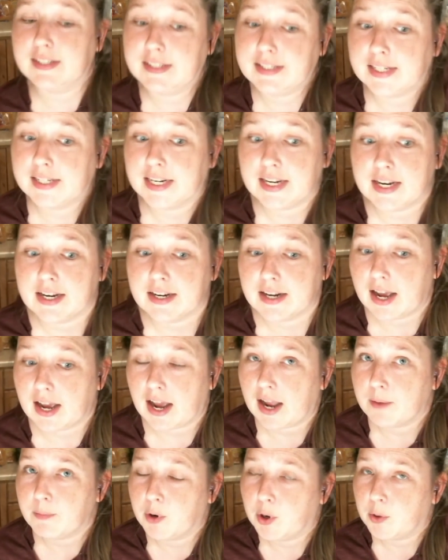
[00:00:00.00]
boiling.
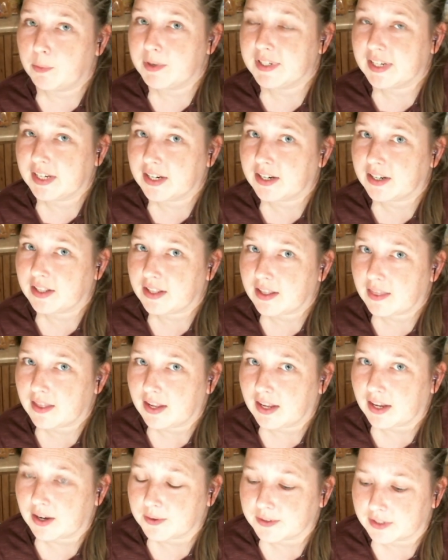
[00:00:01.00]
Did I momentarily
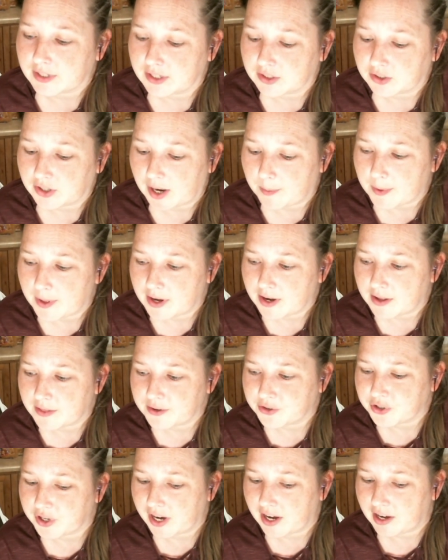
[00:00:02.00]
think I was going to grab that other tray